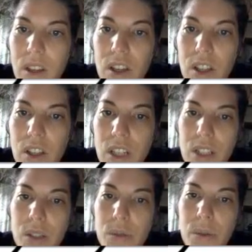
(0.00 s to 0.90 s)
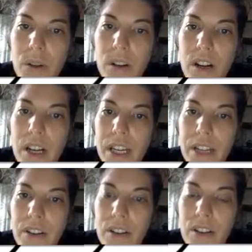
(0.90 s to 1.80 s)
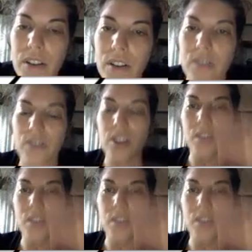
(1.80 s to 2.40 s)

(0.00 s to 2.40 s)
You need to work on the